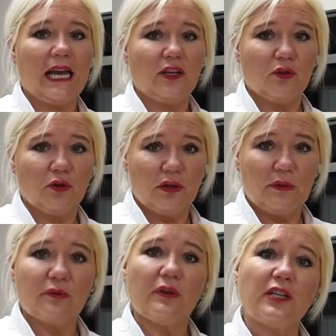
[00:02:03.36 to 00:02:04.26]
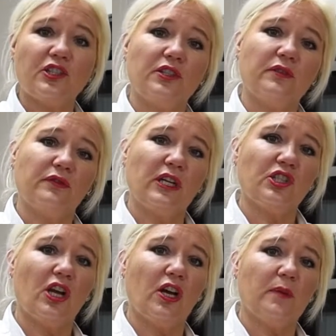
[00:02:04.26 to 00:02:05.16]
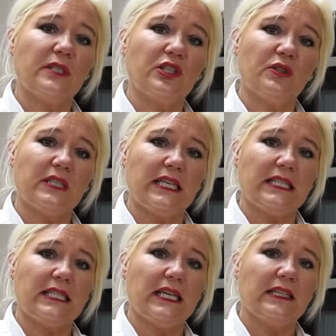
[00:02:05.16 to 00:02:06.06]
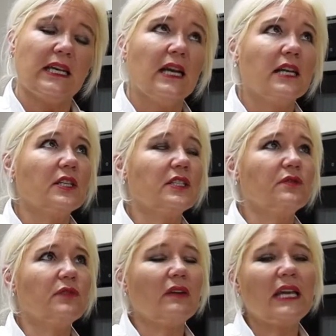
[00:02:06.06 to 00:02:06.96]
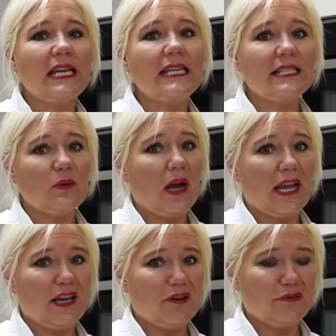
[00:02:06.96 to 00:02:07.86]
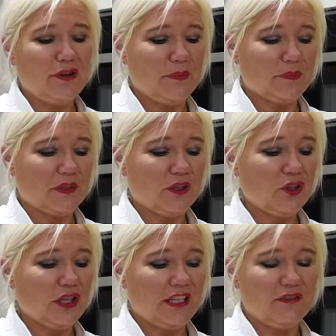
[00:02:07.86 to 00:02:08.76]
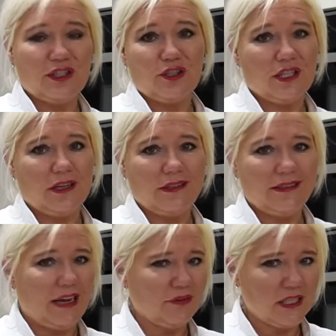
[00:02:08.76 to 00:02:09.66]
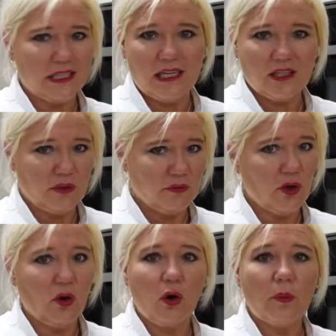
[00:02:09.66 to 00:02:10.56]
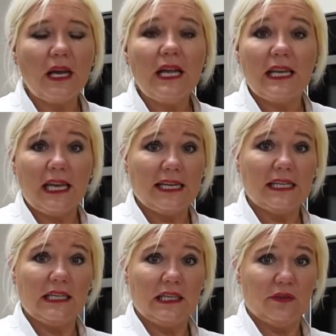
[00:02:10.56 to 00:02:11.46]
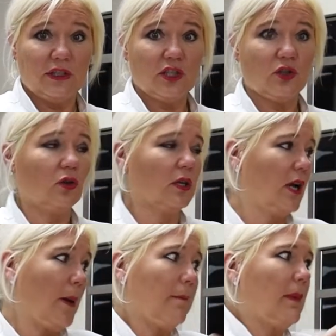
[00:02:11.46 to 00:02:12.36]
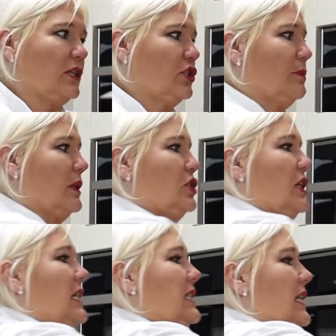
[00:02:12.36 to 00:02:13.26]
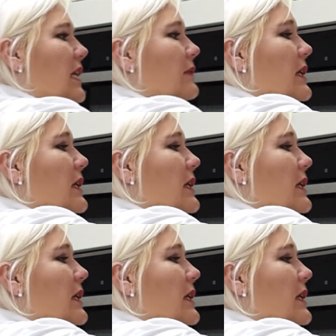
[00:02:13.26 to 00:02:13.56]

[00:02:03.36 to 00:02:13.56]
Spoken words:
and your creme fraiche and your fresh herbs and your seasoning. So it's a very easy way of cooking a risotto. You don't have to stand over the hob ladling in the stock. Much easier.